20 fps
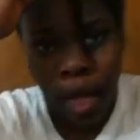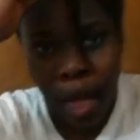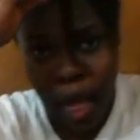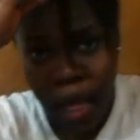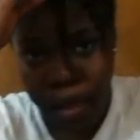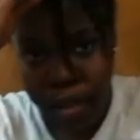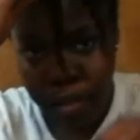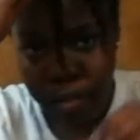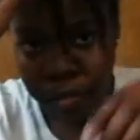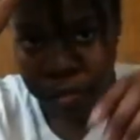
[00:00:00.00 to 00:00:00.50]

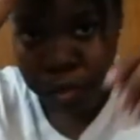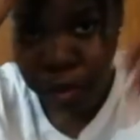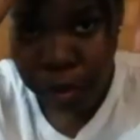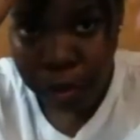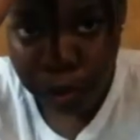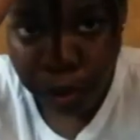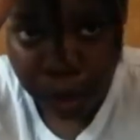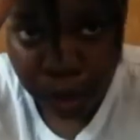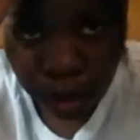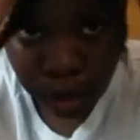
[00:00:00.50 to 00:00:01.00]
at the
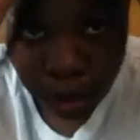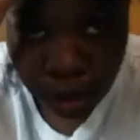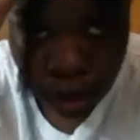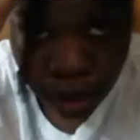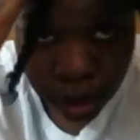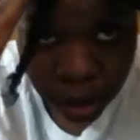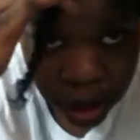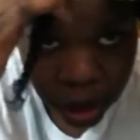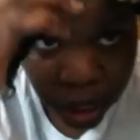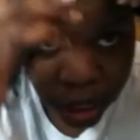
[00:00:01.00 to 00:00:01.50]
root.
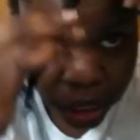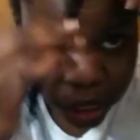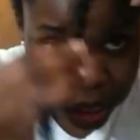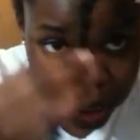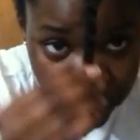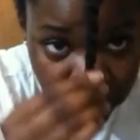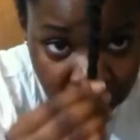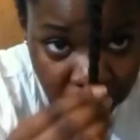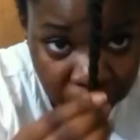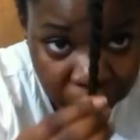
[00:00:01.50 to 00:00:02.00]

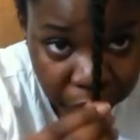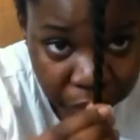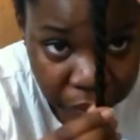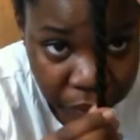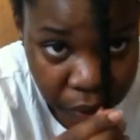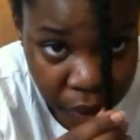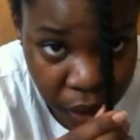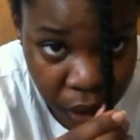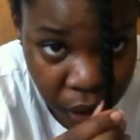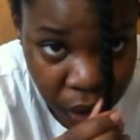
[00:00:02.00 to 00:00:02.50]
Instead of,
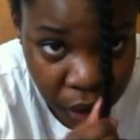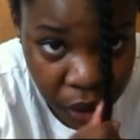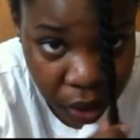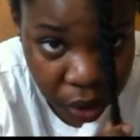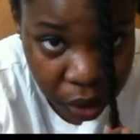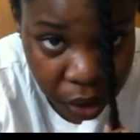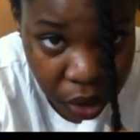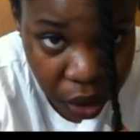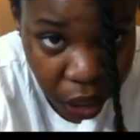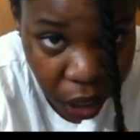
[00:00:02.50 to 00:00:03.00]

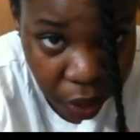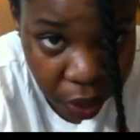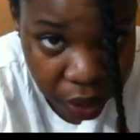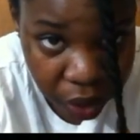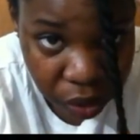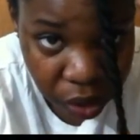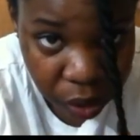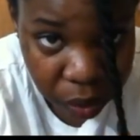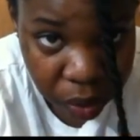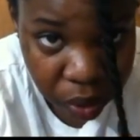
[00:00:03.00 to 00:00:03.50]
you see how I
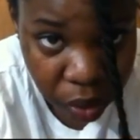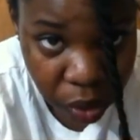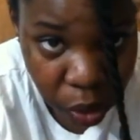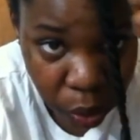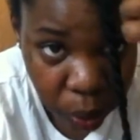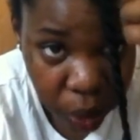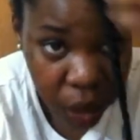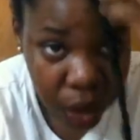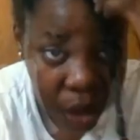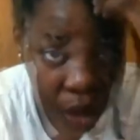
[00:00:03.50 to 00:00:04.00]
started with the
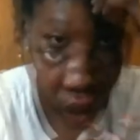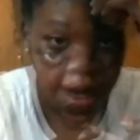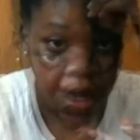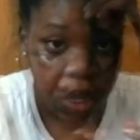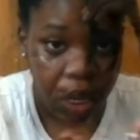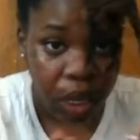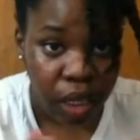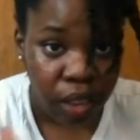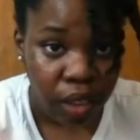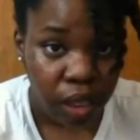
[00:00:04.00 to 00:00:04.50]
twist?
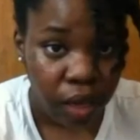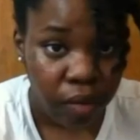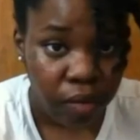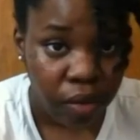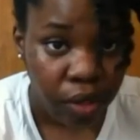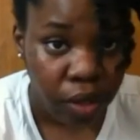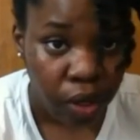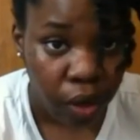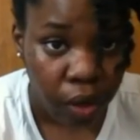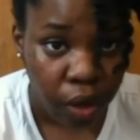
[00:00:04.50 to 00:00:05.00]
Instead
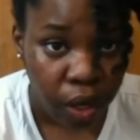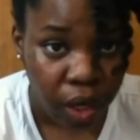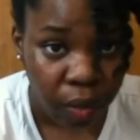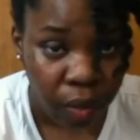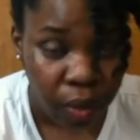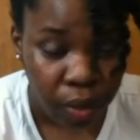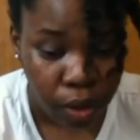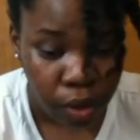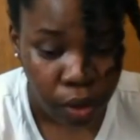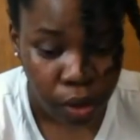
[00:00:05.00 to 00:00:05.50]
of
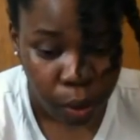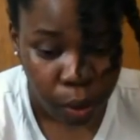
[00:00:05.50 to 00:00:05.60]
starting with the